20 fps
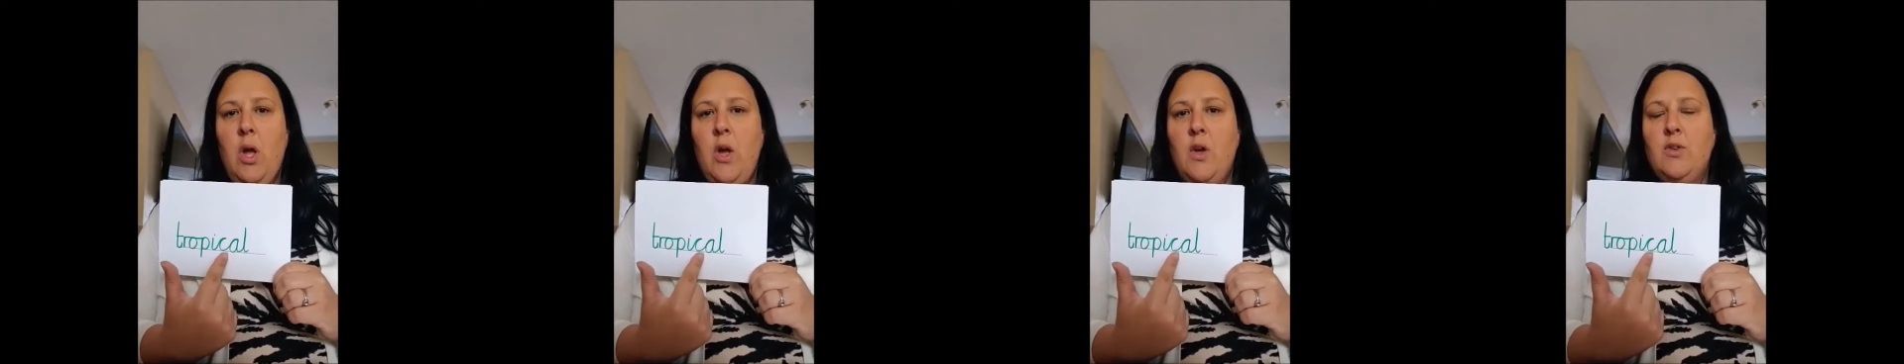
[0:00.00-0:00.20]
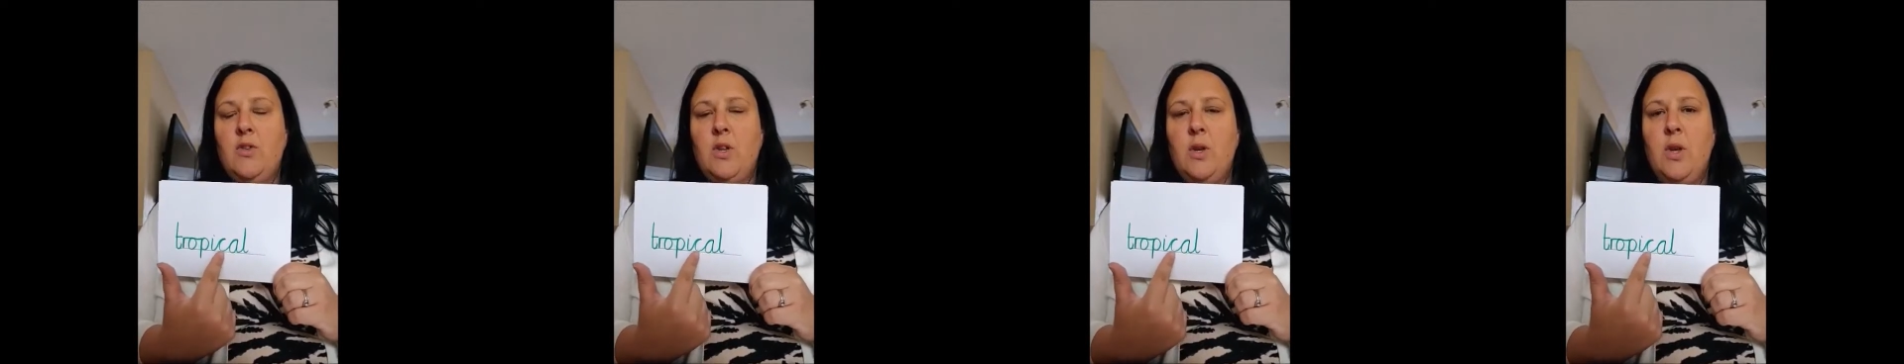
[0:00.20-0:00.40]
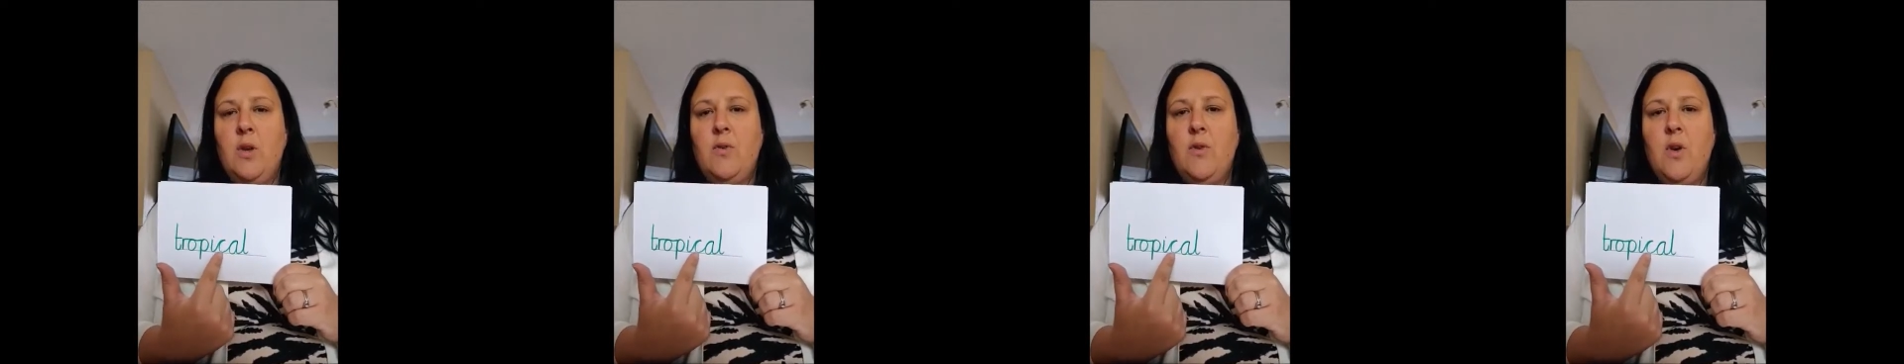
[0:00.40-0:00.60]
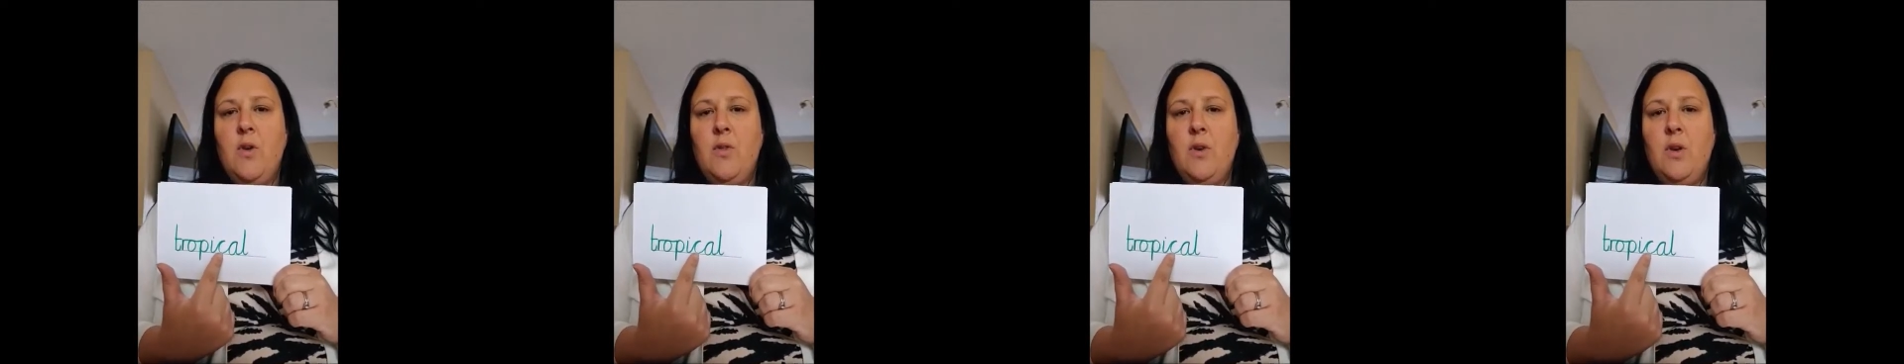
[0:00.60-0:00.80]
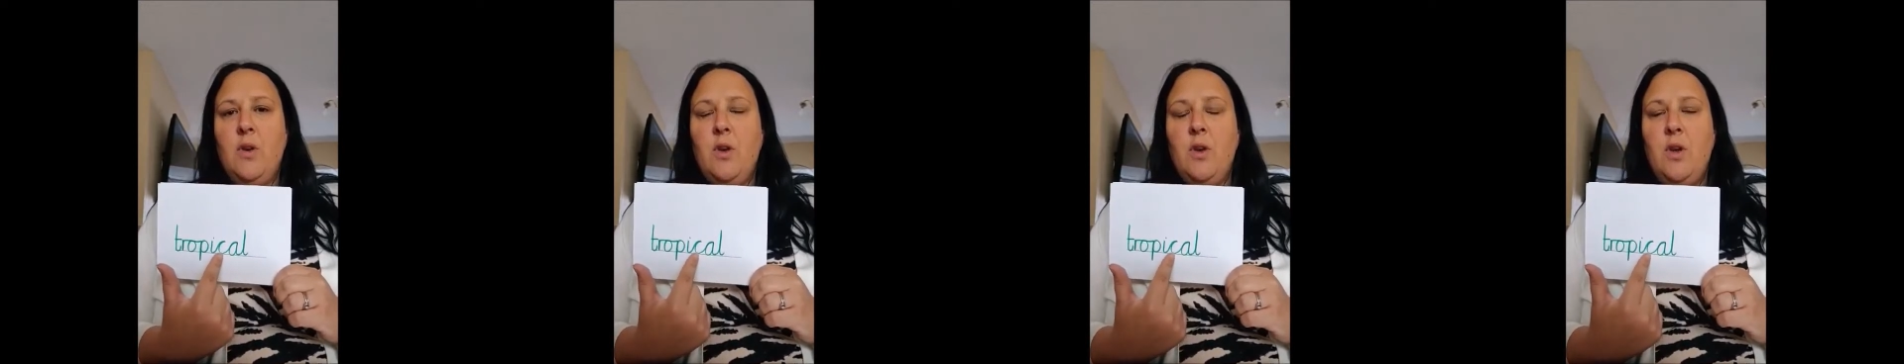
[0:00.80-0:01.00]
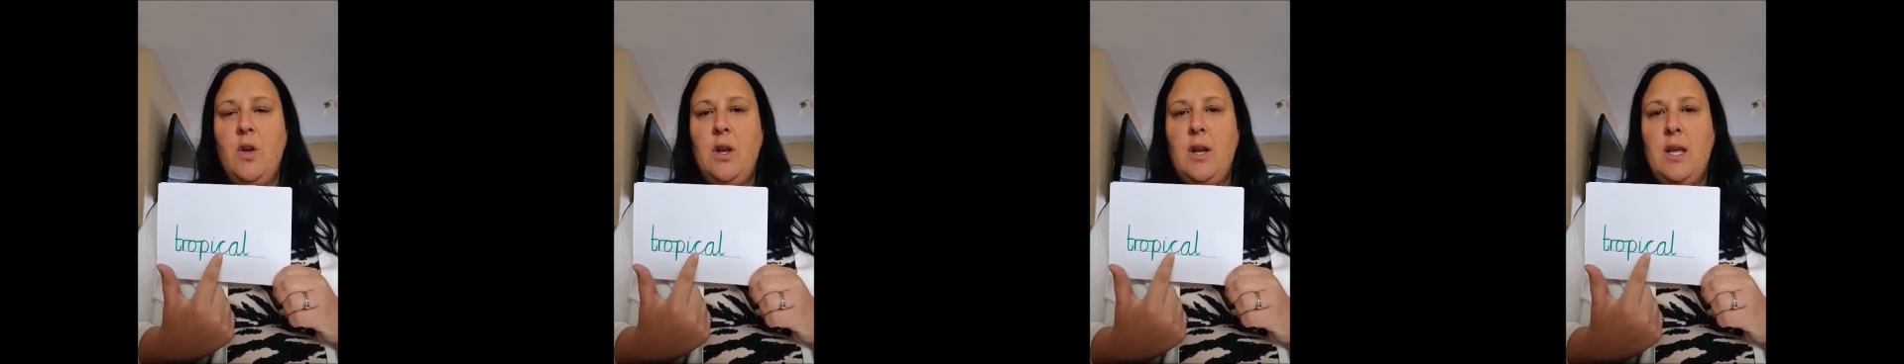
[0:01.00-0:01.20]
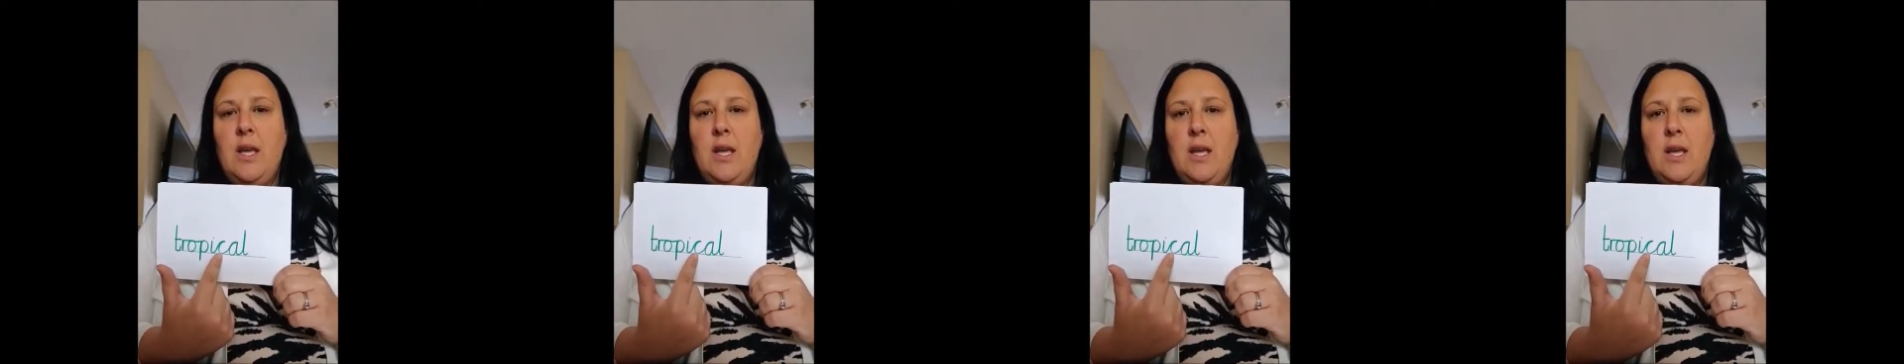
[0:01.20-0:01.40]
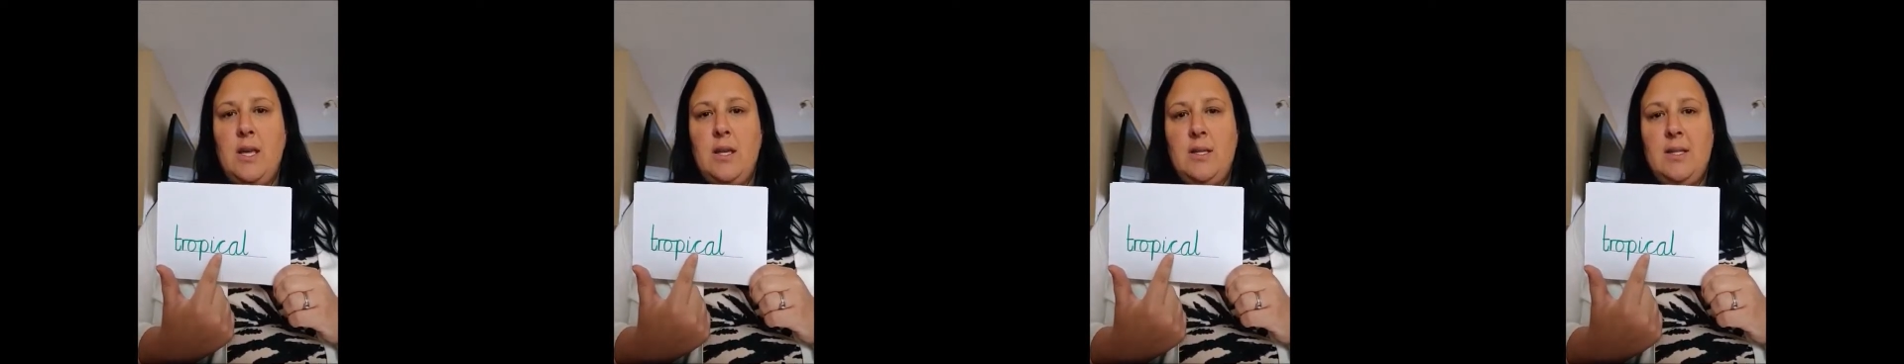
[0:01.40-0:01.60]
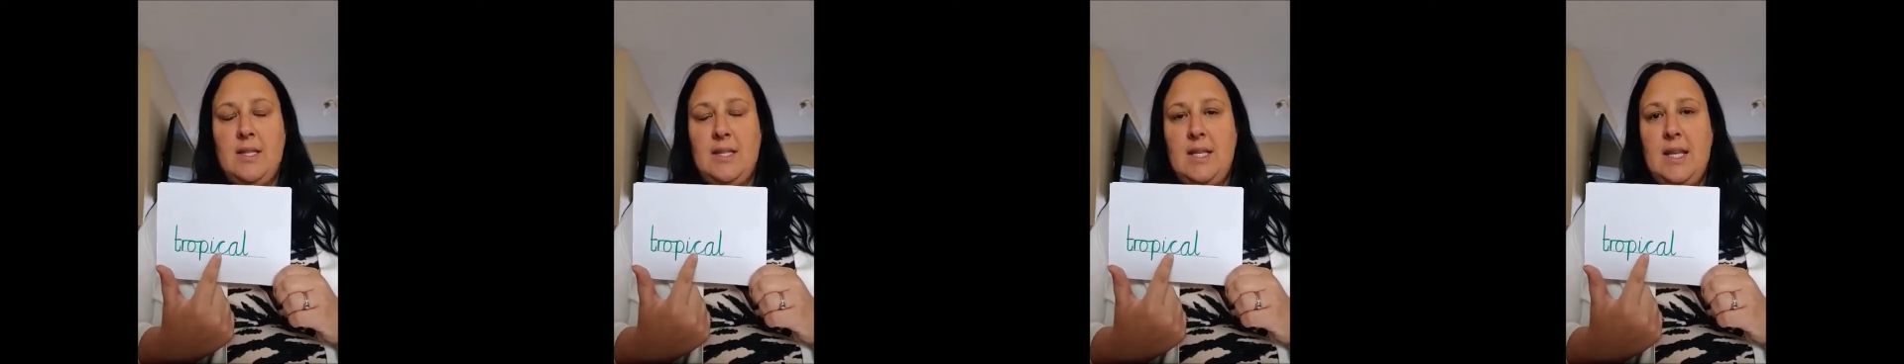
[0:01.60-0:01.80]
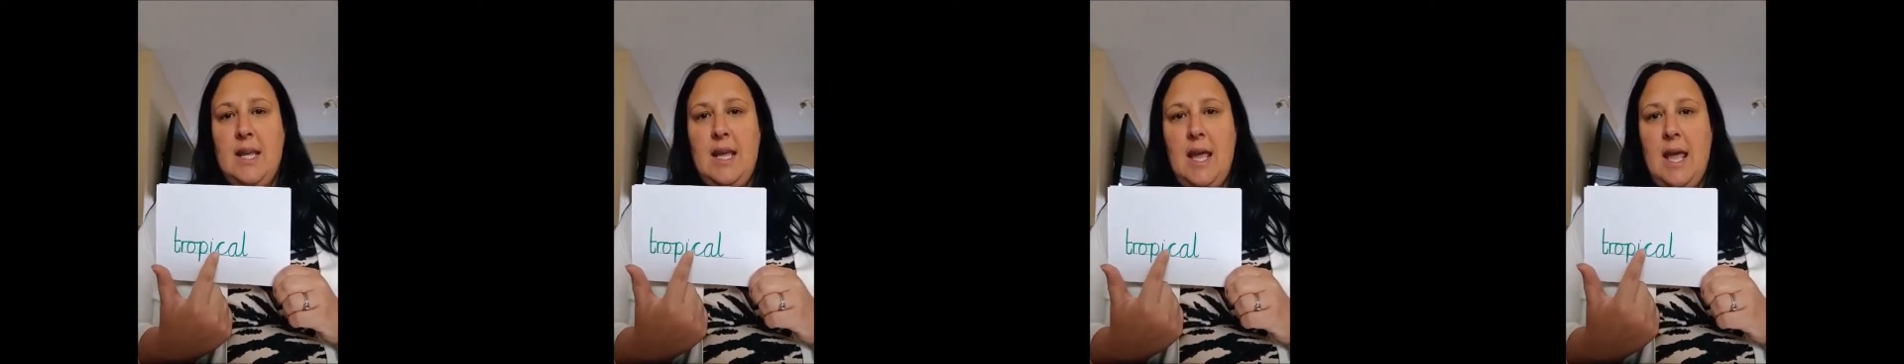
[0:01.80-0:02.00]
So you've got the curly
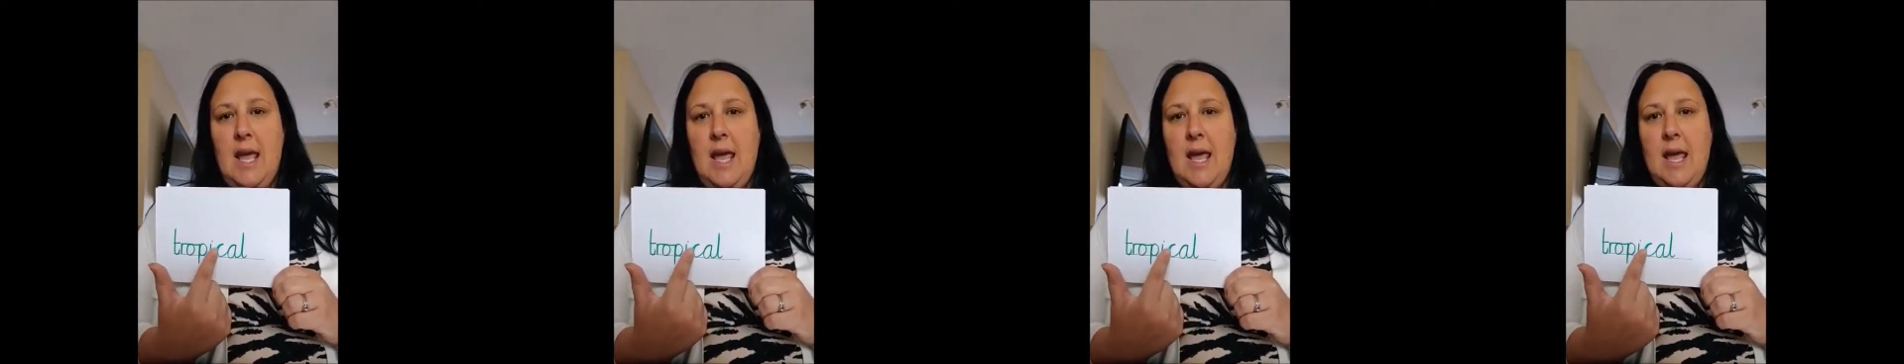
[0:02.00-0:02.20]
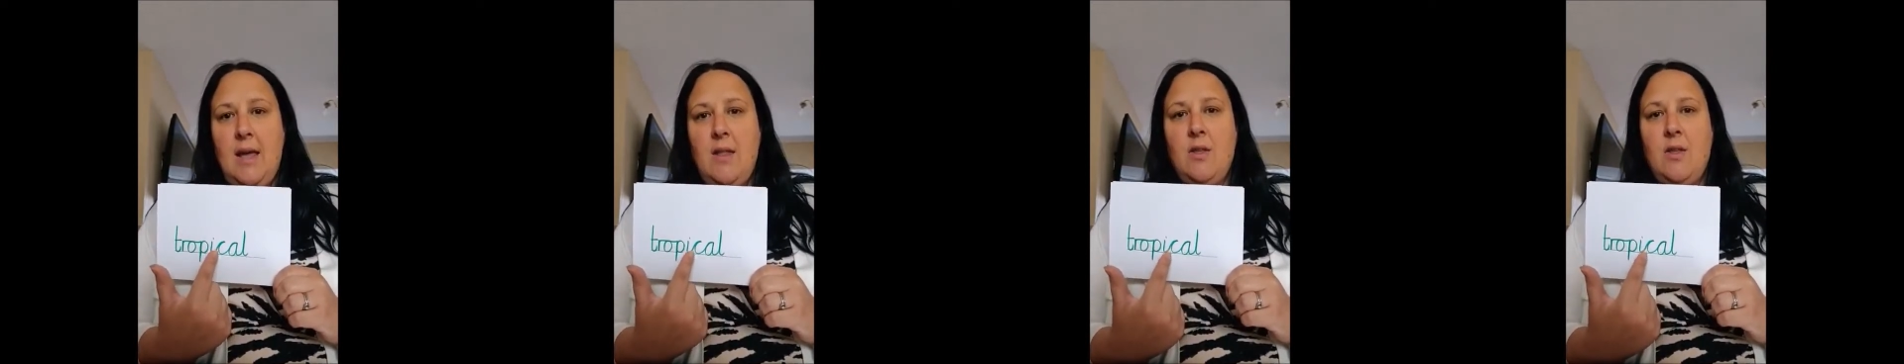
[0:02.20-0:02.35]
C here,